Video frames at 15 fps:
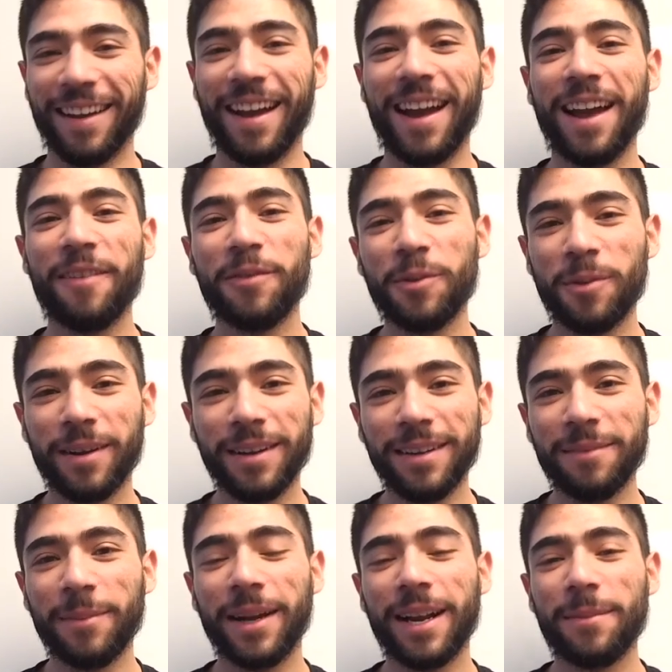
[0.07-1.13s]
Hi
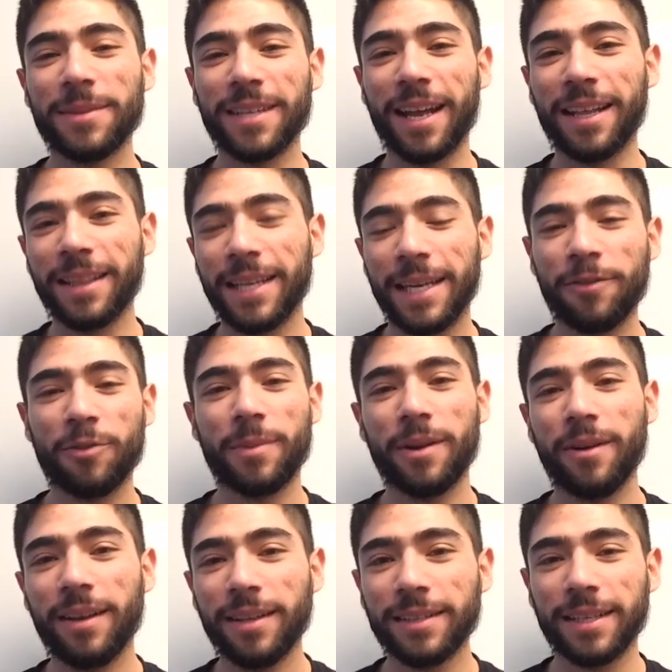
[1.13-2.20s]
everyone, my name is Anthony
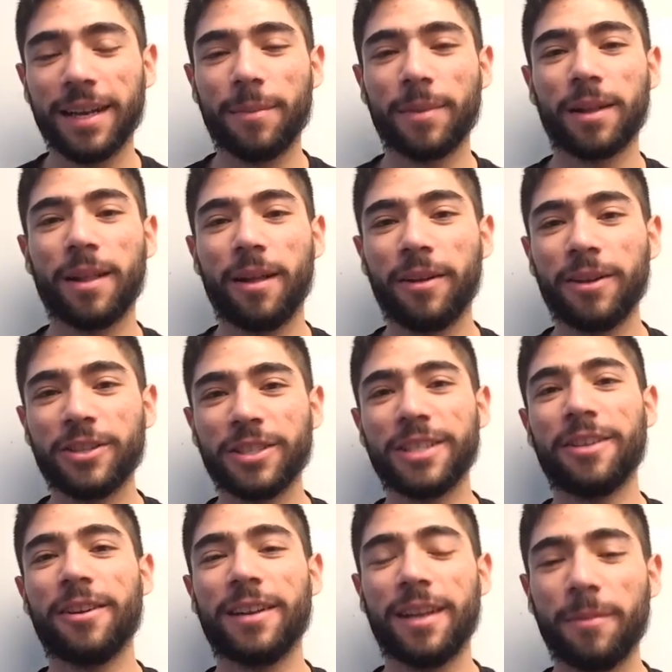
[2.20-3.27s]
Ramirez and I'm a cloud
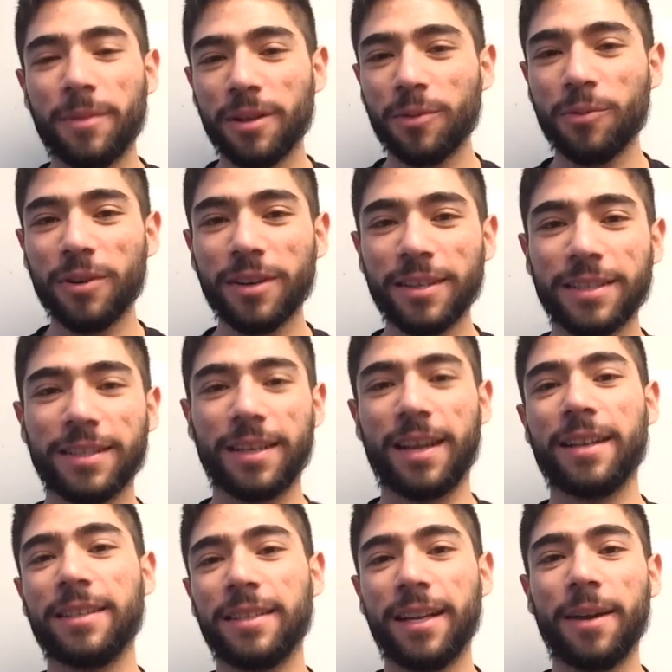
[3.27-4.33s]
engineer at Nebulaworks,
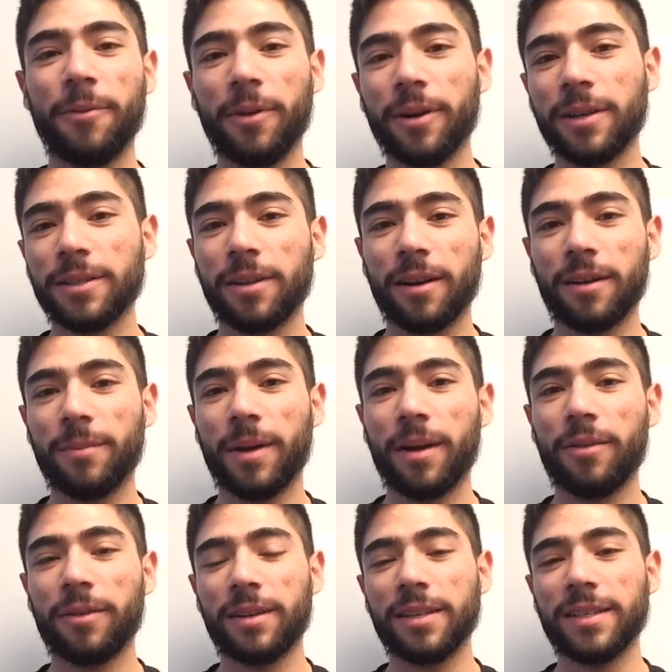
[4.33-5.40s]
and today we're going to talk
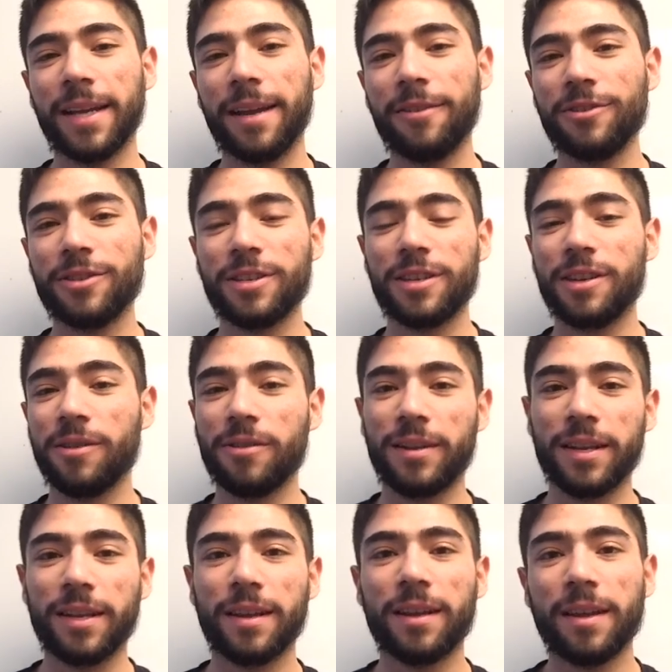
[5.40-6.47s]
about container security.